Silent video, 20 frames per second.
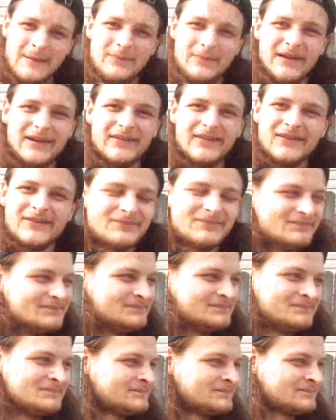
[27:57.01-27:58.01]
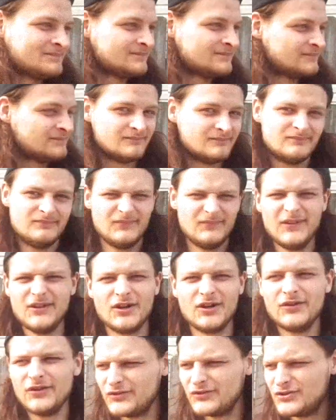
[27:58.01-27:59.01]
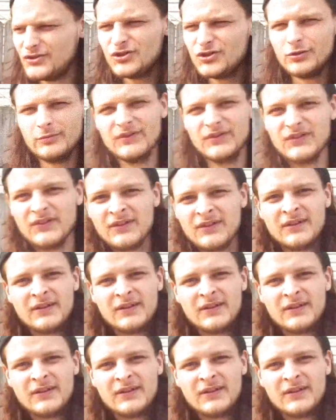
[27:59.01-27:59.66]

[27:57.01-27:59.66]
Bigger than, you know, those YouTubers.